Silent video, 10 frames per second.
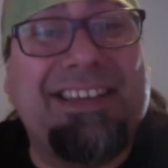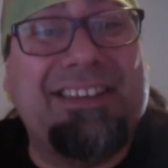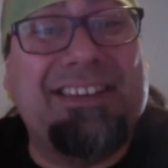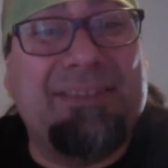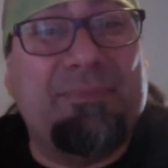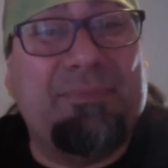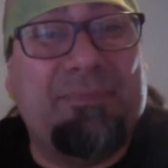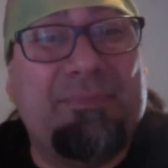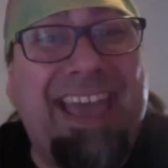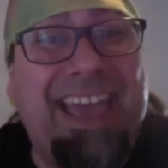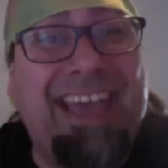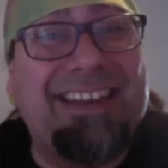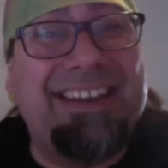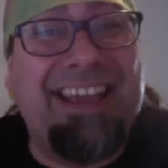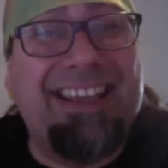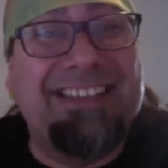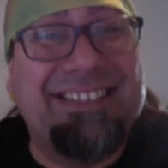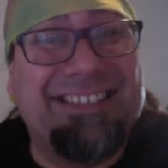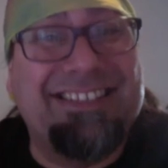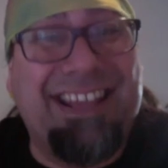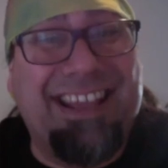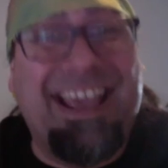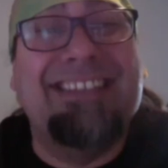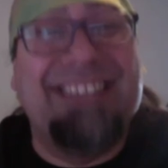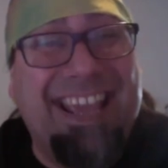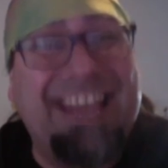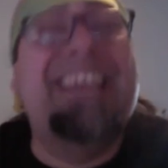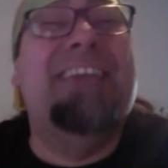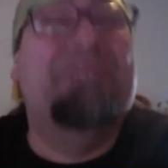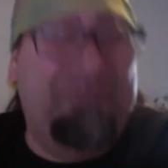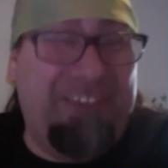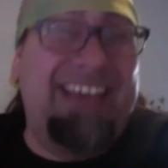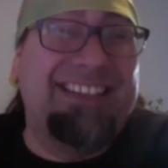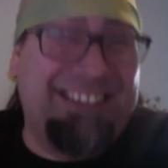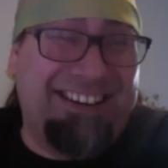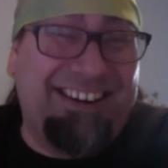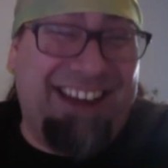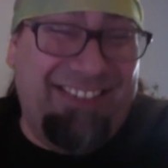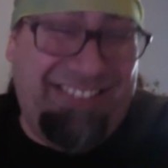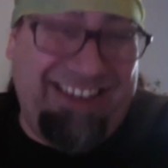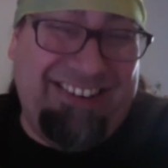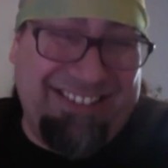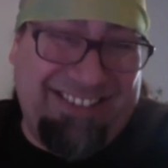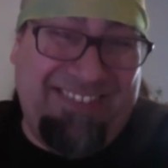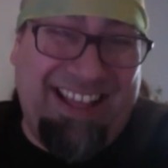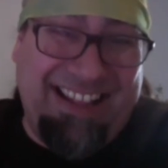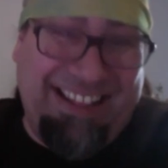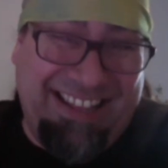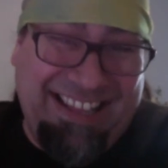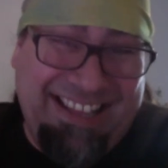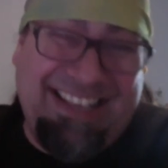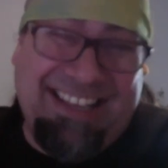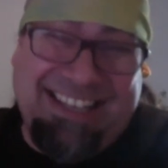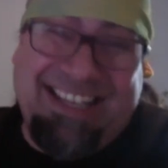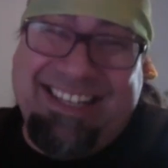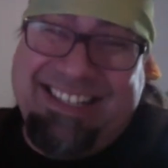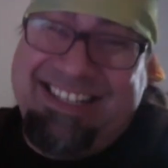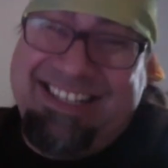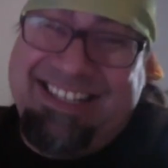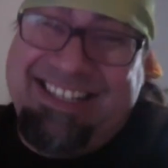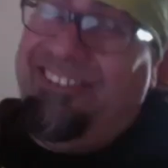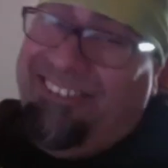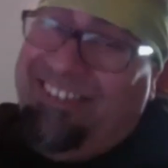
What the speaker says: these in my hand as any of the fans are out there as well. So